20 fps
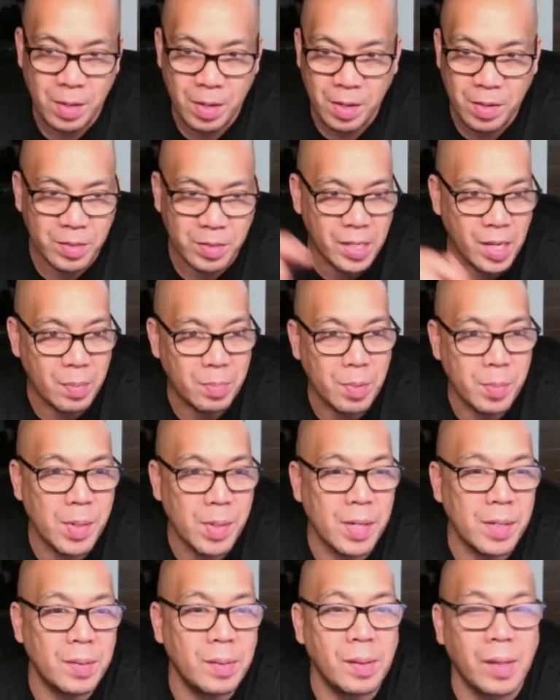tap the
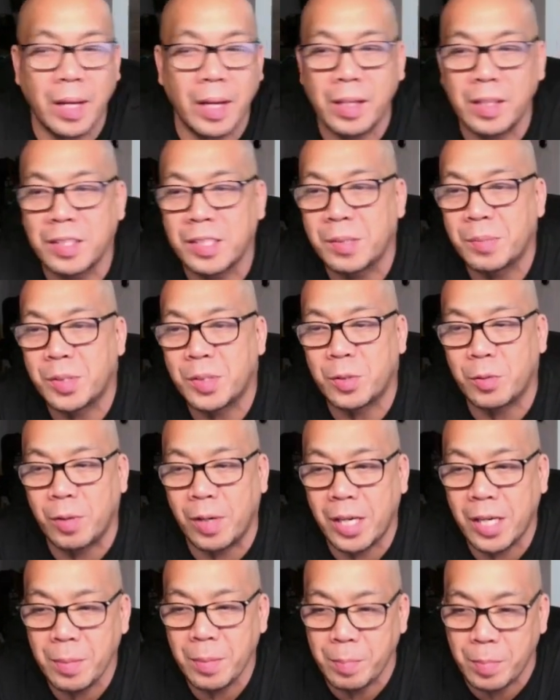button, like and
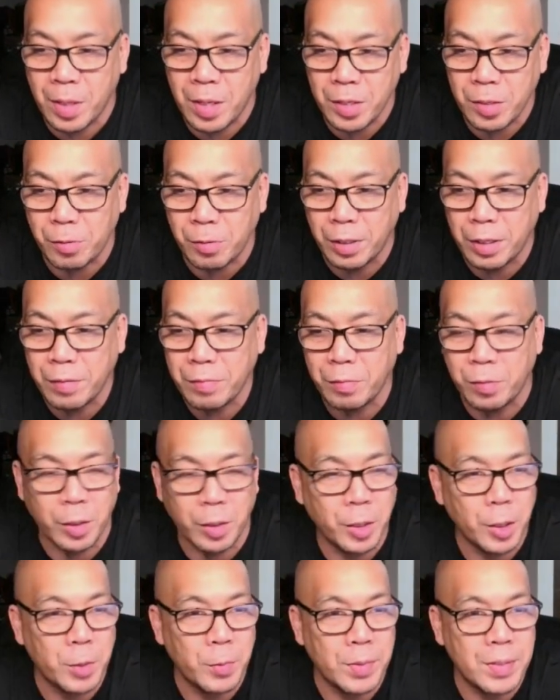subscribe. You're in for a
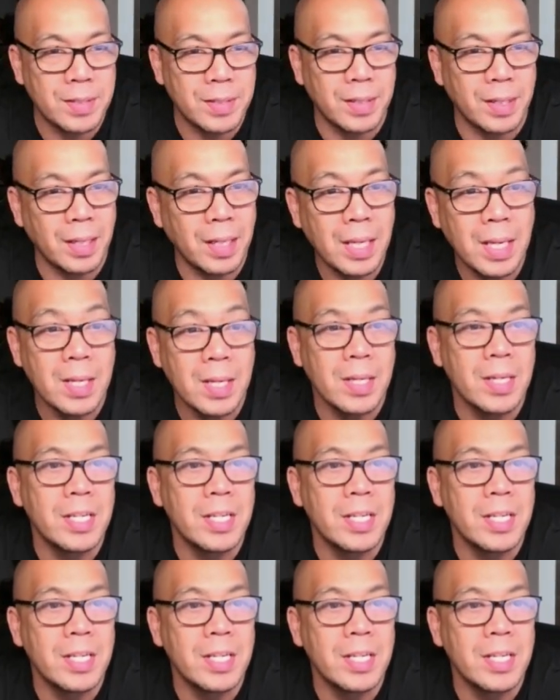good one today.